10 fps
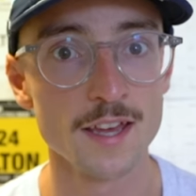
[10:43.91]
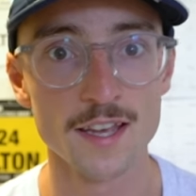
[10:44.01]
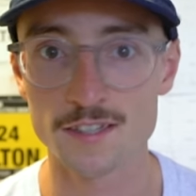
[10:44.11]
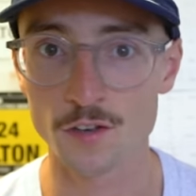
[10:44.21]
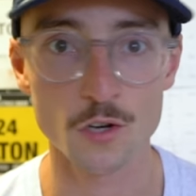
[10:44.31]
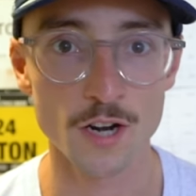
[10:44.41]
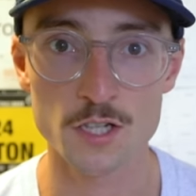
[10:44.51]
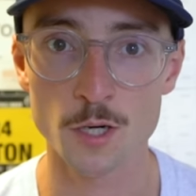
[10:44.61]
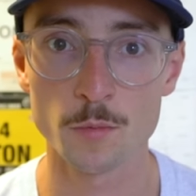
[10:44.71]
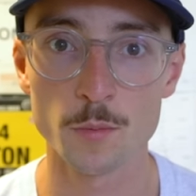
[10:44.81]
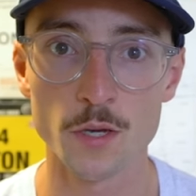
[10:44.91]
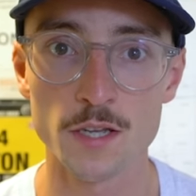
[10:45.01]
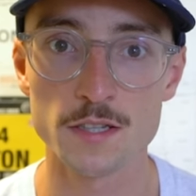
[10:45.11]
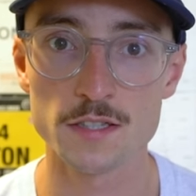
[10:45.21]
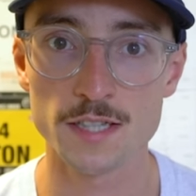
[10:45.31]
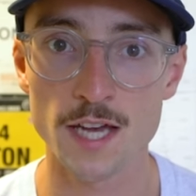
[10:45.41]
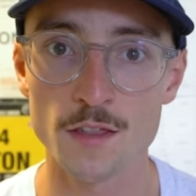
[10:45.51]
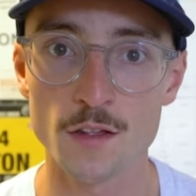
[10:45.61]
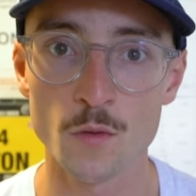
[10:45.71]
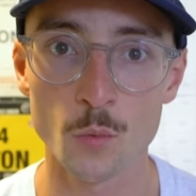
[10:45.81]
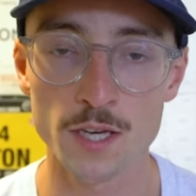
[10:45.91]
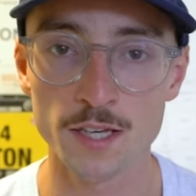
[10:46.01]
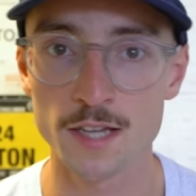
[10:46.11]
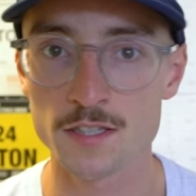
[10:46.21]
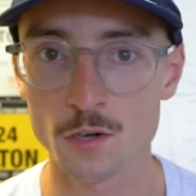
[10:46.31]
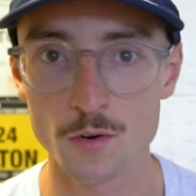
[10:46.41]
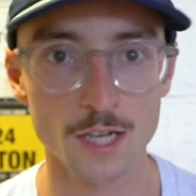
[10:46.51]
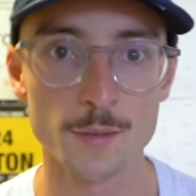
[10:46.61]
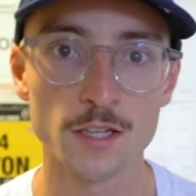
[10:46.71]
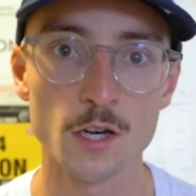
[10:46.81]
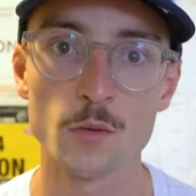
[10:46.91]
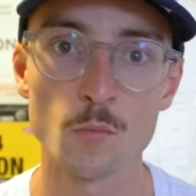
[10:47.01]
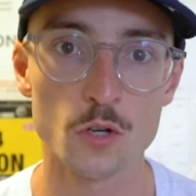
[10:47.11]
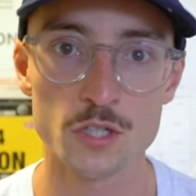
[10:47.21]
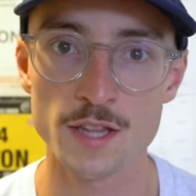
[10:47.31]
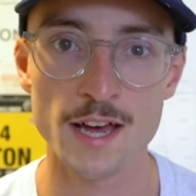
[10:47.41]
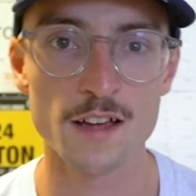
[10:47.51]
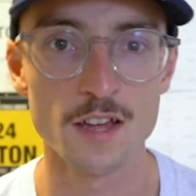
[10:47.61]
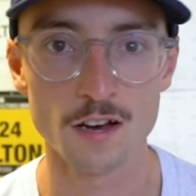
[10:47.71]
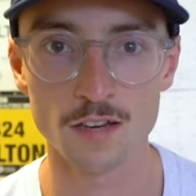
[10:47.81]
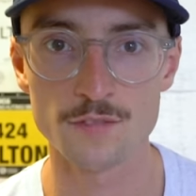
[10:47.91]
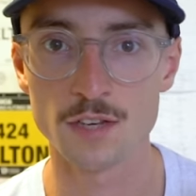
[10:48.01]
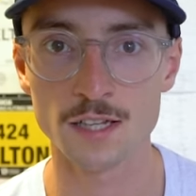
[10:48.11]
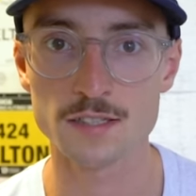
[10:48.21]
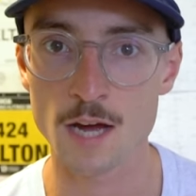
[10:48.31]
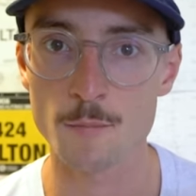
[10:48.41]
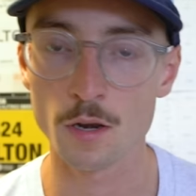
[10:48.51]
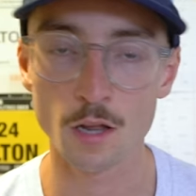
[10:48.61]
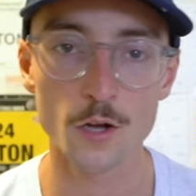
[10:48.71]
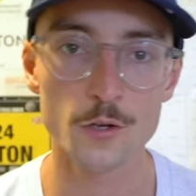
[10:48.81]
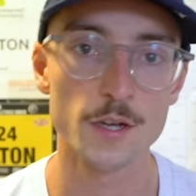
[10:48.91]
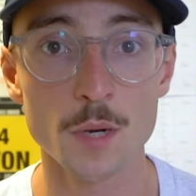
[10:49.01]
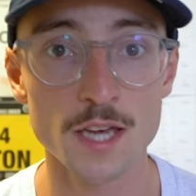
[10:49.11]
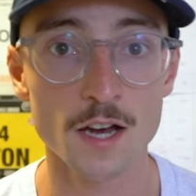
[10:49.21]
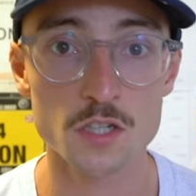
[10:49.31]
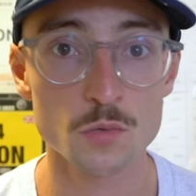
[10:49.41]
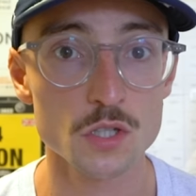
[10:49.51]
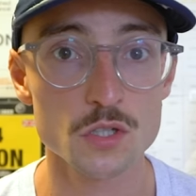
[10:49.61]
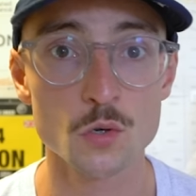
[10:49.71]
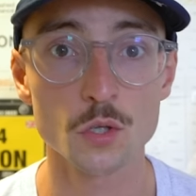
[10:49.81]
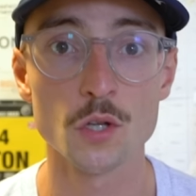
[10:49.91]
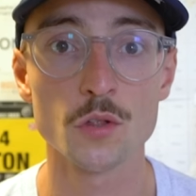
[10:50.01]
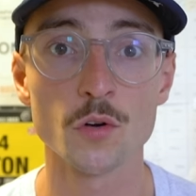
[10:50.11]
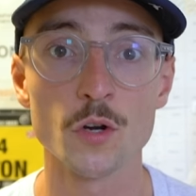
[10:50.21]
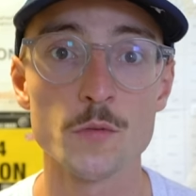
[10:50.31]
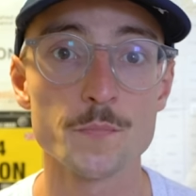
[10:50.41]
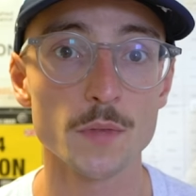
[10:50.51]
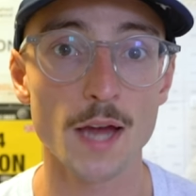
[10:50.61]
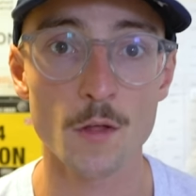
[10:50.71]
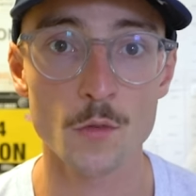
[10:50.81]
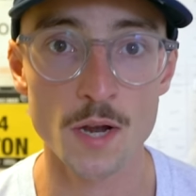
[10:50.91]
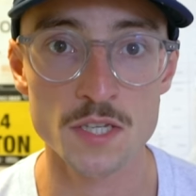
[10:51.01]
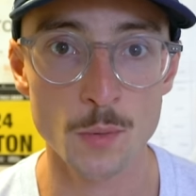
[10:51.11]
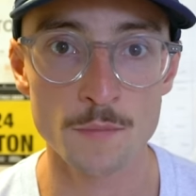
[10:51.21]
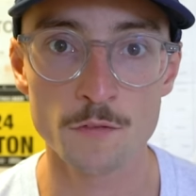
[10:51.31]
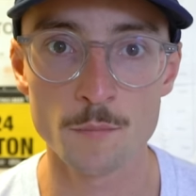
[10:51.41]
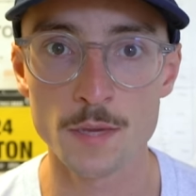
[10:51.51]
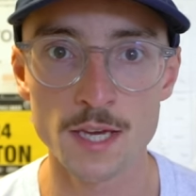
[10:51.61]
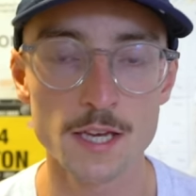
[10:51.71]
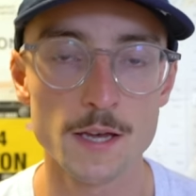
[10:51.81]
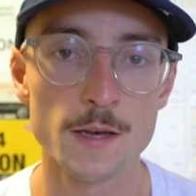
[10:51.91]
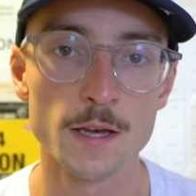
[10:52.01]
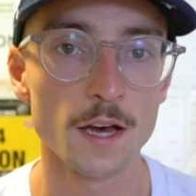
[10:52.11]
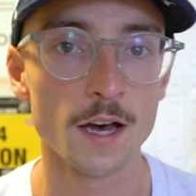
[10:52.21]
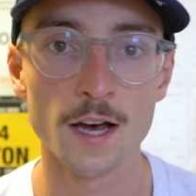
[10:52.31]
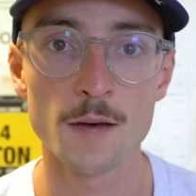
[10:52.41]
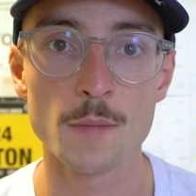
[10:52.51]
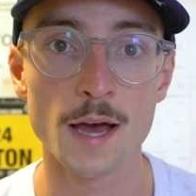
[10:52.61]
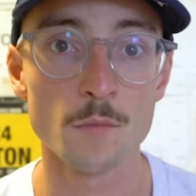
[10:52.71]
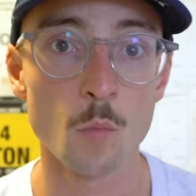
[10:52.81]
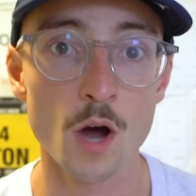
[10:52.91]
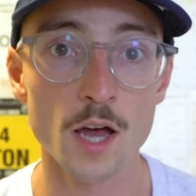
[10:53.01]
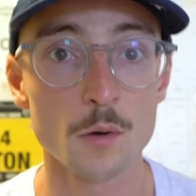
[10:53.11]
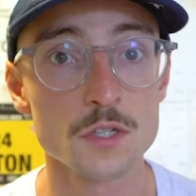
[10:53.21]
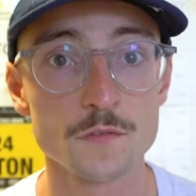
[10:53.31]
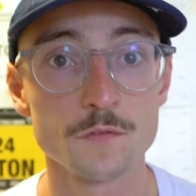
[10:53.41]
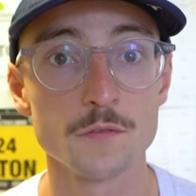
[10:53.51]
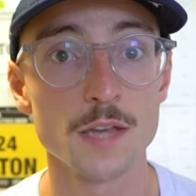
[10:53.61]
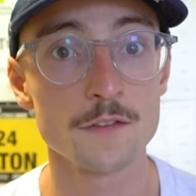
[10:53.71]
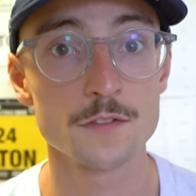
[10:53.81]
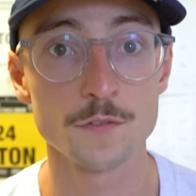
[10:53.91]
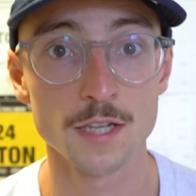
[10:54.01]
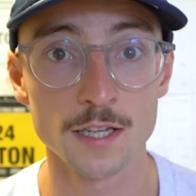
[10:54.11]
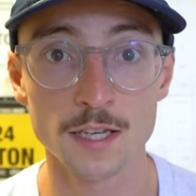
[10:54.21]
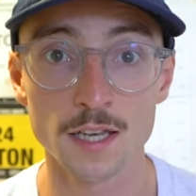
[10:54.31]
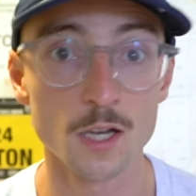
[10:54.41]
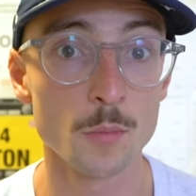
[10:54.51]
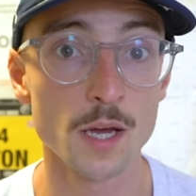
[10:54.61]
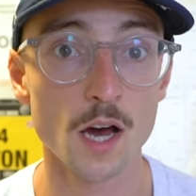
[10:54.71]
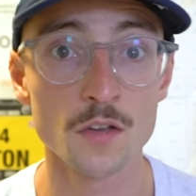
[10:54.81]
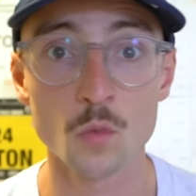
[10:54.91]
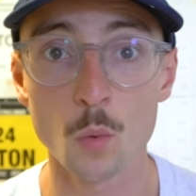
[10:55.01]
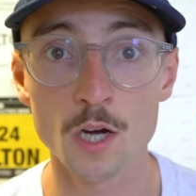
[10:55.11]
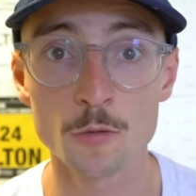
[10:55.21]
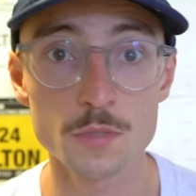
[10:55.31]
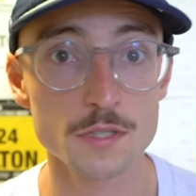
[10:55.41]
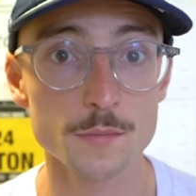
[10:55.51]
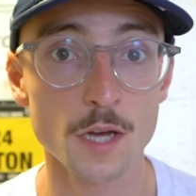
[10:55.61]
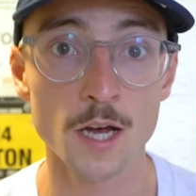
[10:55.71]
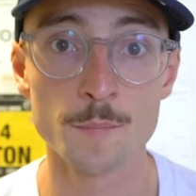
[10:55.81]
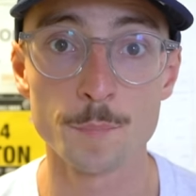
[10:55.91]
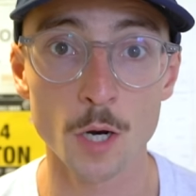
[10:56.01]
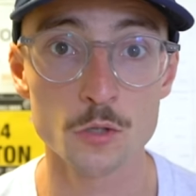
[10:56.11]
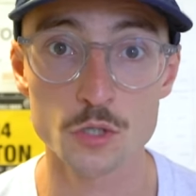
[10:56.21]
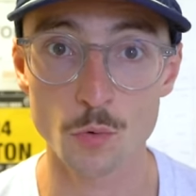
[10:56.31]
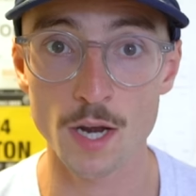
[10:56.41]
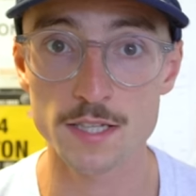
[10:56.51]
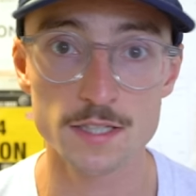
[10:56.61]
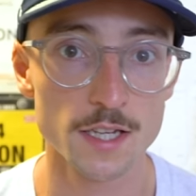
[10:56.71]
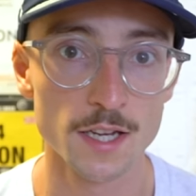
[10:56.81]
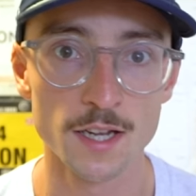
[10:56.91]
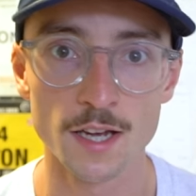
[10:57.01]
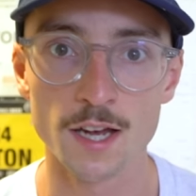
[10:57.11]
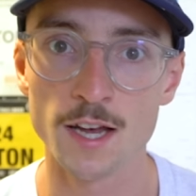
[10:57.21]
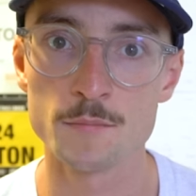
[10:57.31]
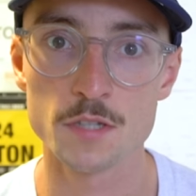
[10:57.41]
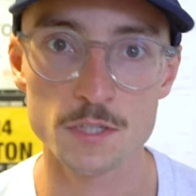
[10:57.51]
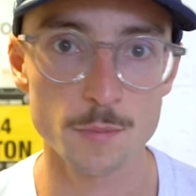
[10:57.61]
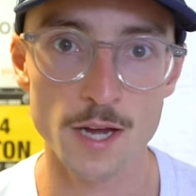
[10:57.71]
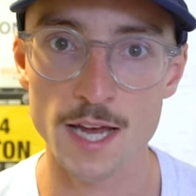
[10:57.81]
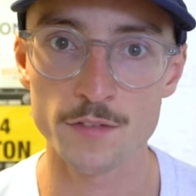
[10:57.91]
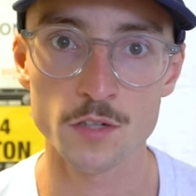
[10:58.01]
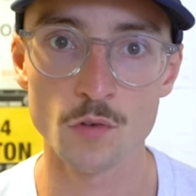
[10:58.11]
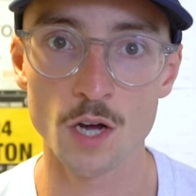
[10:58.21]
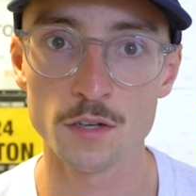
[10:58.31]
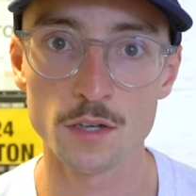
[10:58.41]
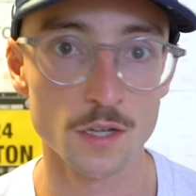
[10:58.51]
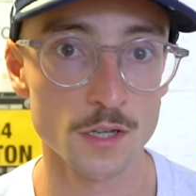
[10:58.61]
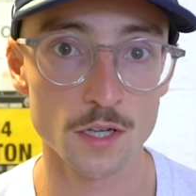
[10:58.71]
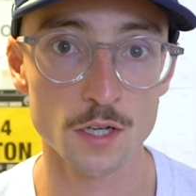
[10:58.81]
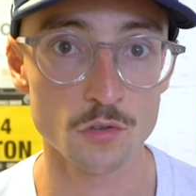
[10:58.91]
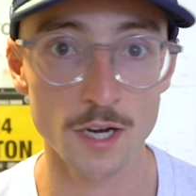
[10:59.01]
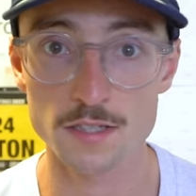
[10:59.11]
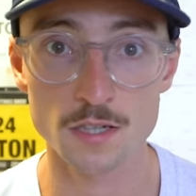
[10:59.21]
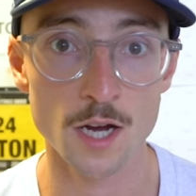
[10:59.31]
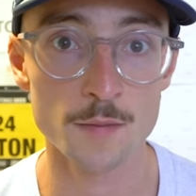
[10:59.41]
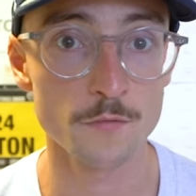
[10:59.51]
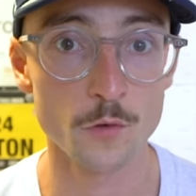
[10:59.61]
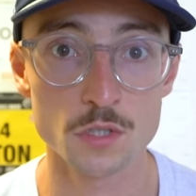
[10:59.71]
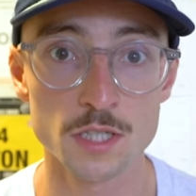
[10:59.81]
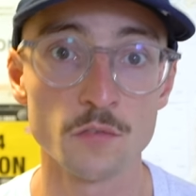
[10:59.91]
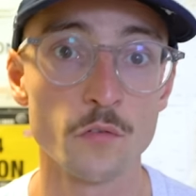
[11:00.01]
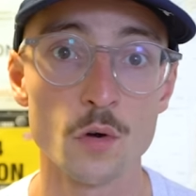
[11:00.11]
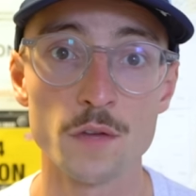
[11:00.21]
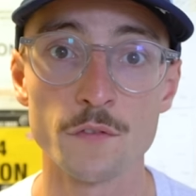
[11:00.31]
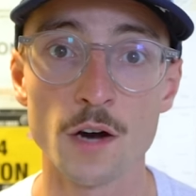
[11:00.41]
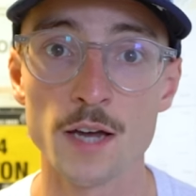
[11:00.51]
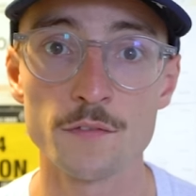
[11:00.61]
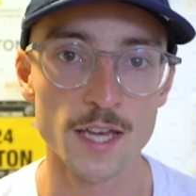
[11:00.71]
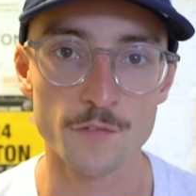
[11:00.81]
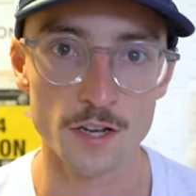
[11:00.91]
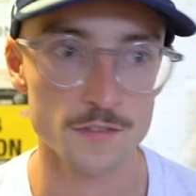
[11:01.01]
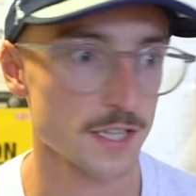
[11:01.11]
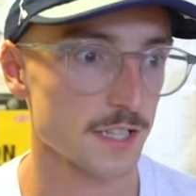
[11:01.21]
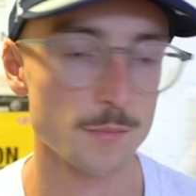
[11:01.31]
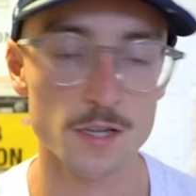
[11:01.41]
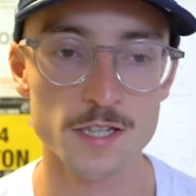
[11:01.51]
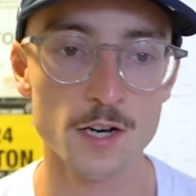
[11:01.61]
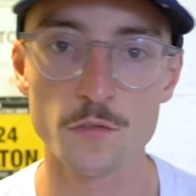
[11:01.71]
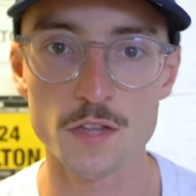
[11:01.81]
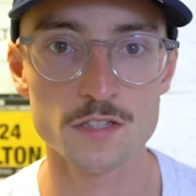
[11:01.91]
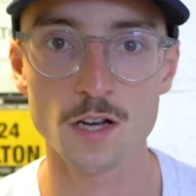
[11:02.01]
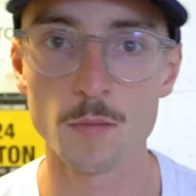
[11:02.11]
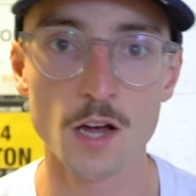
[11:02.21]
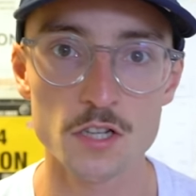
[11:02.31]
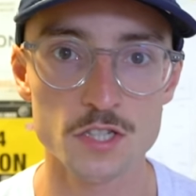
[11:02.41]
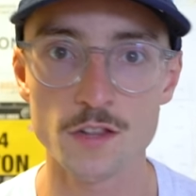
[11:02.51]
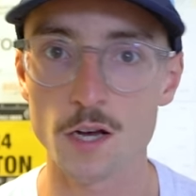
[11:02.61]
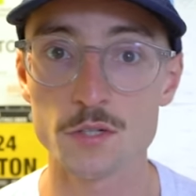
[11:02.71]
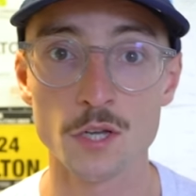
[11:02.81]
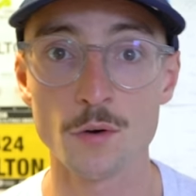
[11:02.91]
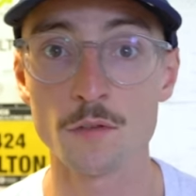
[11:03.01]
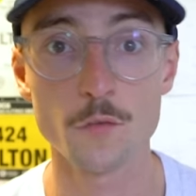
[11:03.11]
He's done a great job of putting together the weekend, so I recommend going and watching that. I'll leave a link down below. But yeah, I just wanted to talk you through how the race went for me and why I was left feeling a little bit underwhelmed post-race, despite having run a great time, 14:45. If I'd have said to myself this time last year that I was going to run